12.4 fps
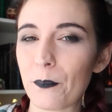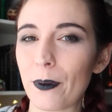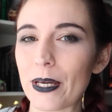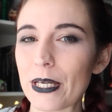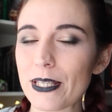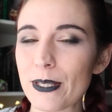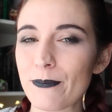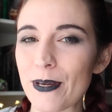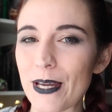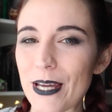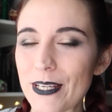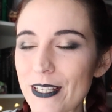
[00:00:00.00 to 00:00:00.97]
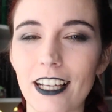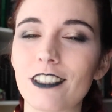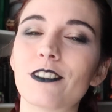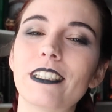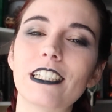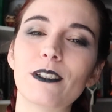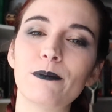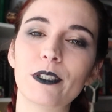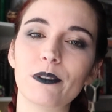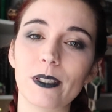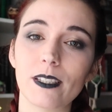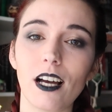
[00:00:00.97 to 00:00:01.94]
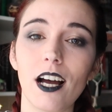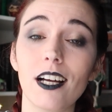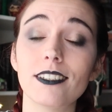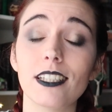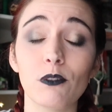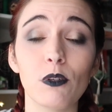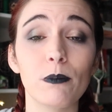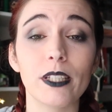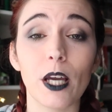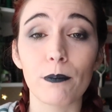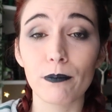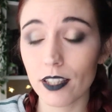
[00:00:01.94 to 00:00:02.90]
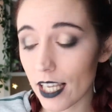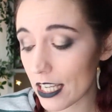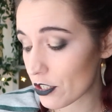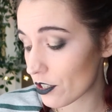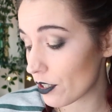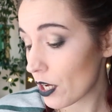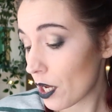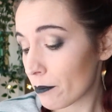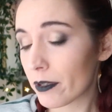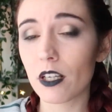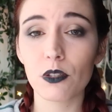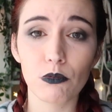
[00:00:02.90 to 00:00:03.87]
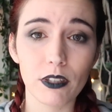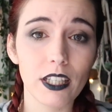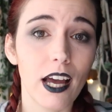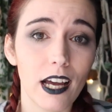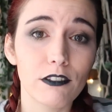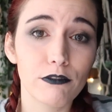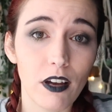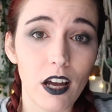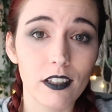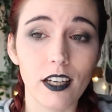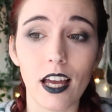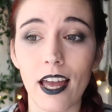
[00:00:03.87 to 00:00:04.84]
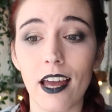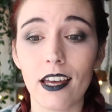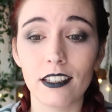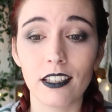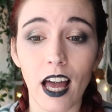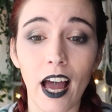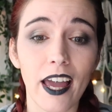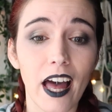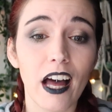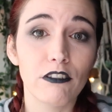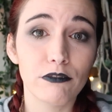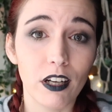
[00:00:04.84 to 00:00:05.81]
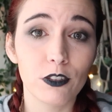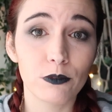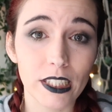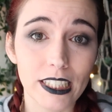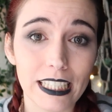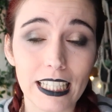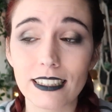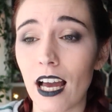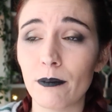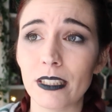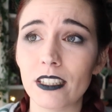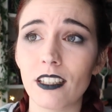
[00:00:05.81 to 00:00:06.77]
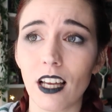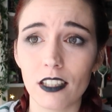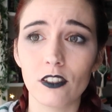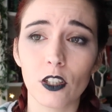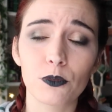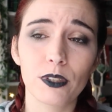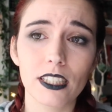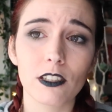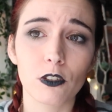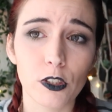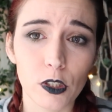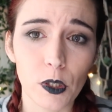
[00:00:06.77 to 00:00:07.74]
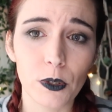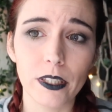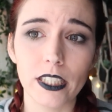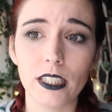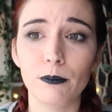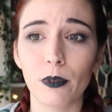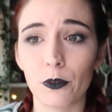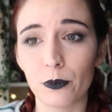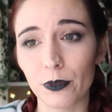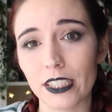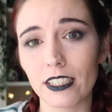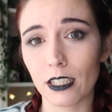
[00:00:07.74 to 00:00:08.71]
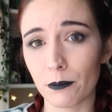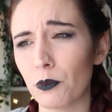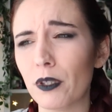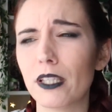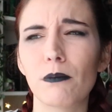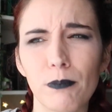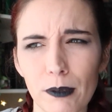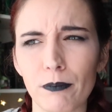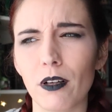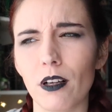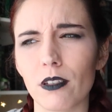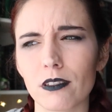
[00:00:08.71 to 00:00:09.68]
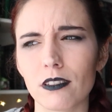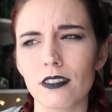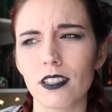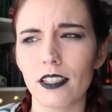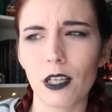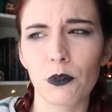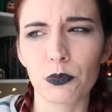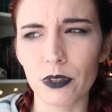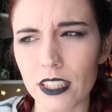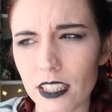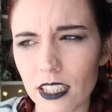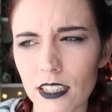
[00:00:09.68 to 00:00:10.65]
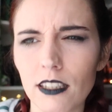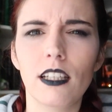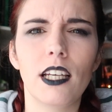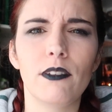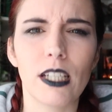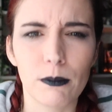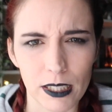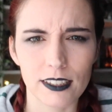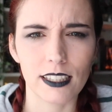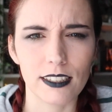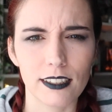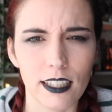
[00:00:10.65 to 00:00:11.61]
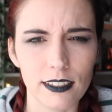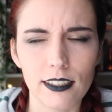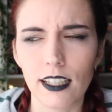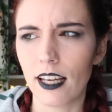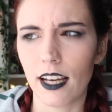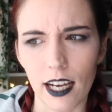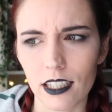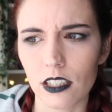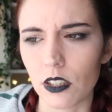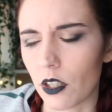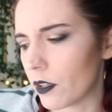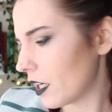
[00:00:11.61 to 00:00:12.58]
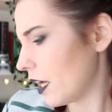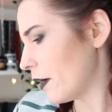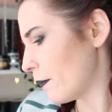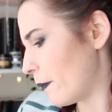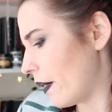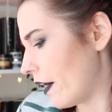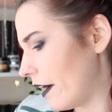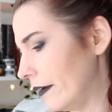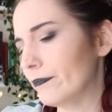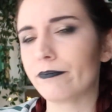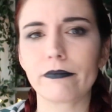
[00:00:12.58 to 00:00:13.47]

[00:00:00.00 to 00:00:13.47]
participate and to read the book with us. It will be a pleasure because we had fun and I have fun reading it. I mean, not reading the story, but reading it with people that are reading it, if that makes any sense. I don't know, but